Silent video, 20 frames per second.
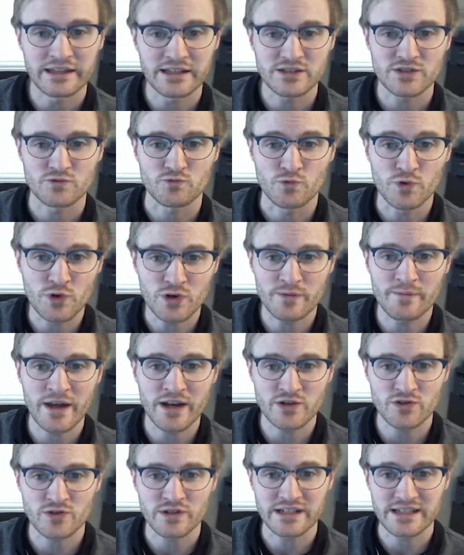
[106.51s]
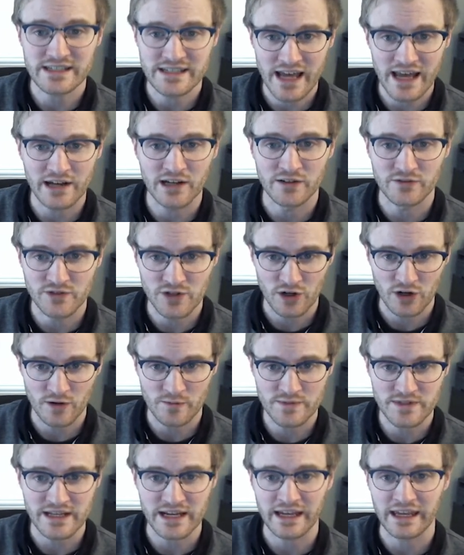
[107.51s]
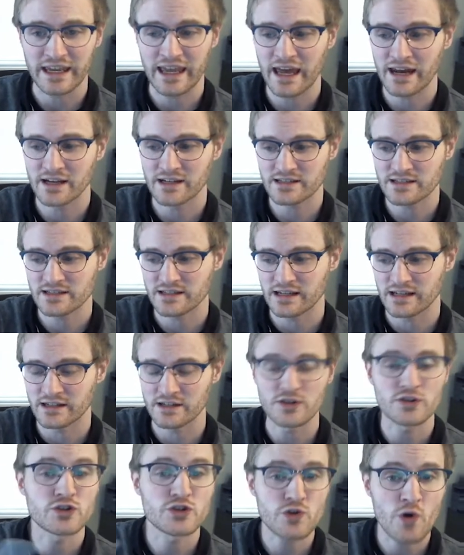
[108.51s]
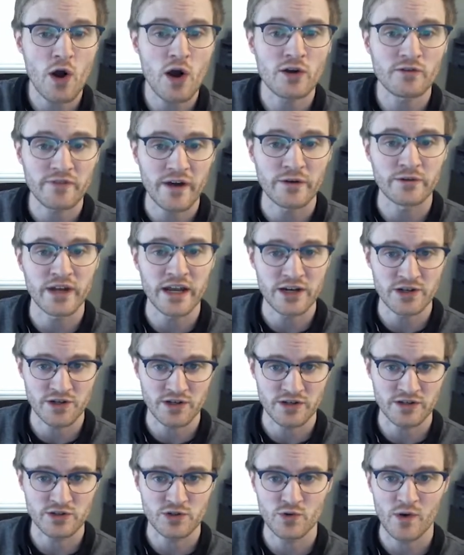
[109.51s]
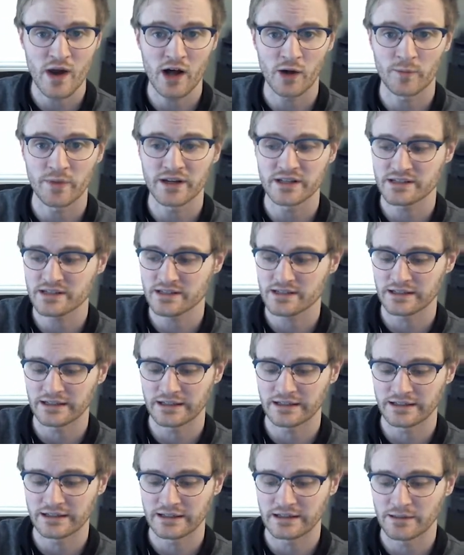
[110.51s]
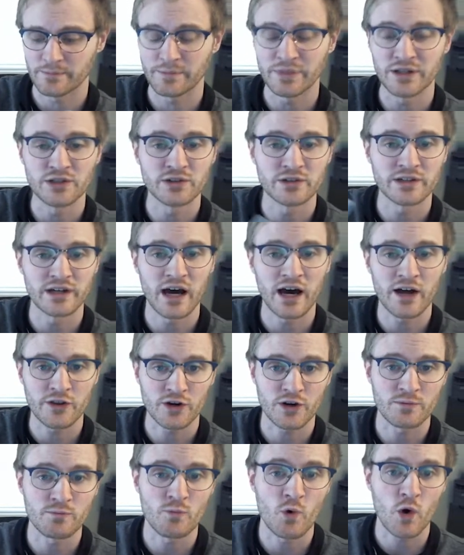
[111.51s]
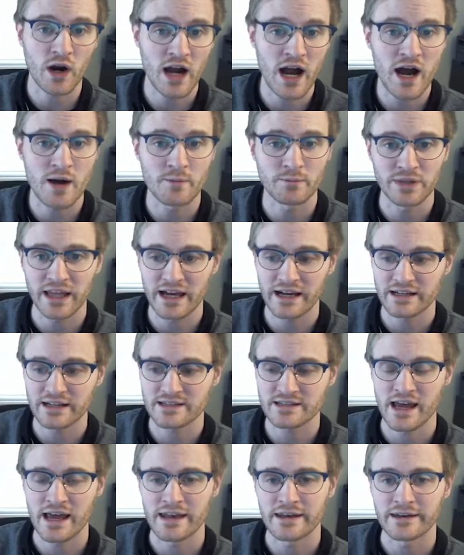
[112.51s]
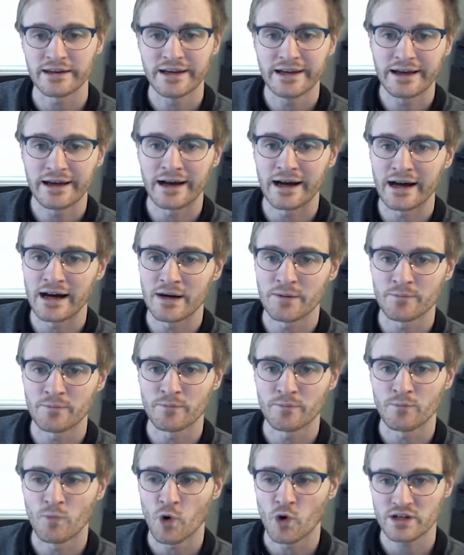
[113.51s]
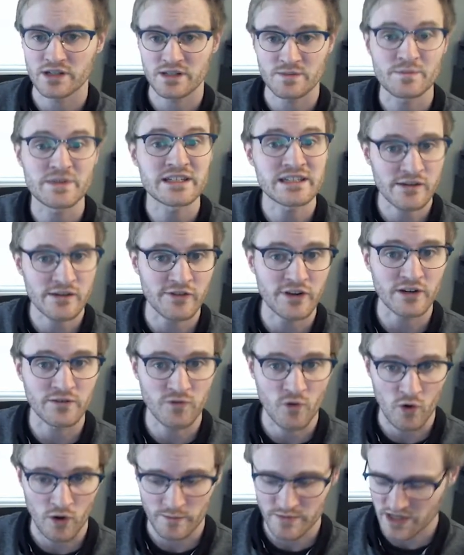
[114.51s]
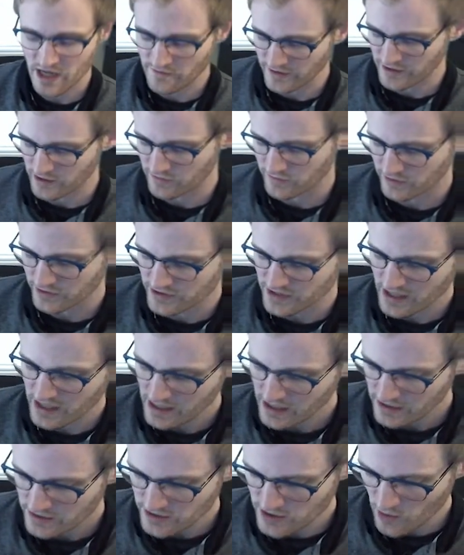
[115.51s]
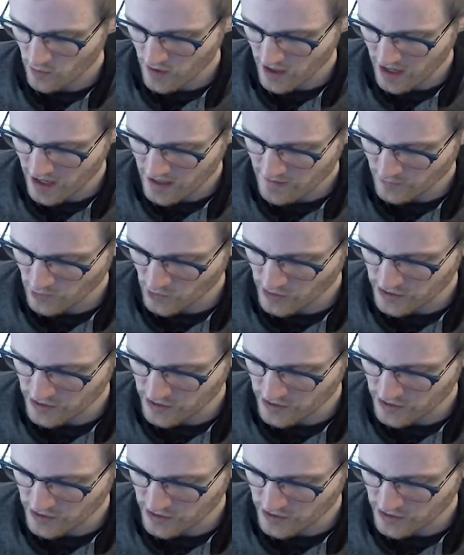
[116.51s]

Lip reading: rudimentary set of terms that get us a strong foundation to help us build other more complex and more specific forms of intervals. So I'm going